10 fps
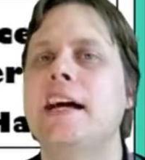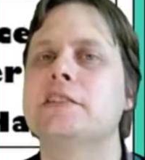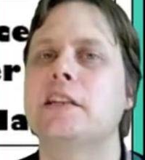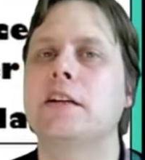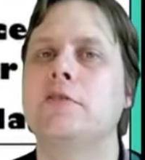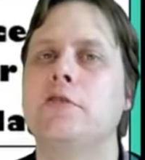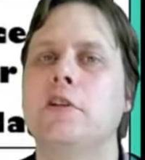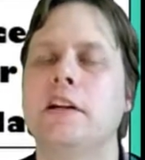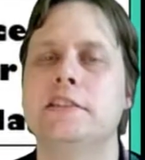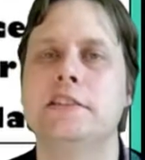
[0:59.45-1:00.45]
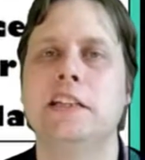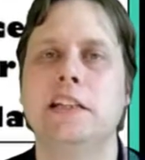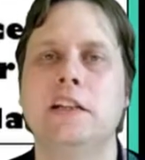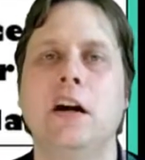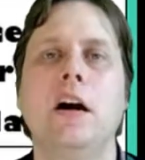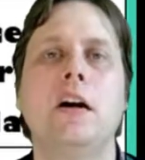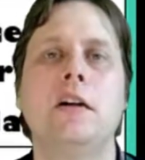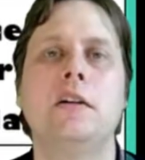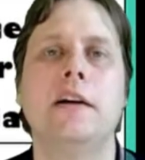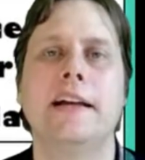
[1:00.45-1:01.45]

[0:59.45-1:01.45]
asking for a city hall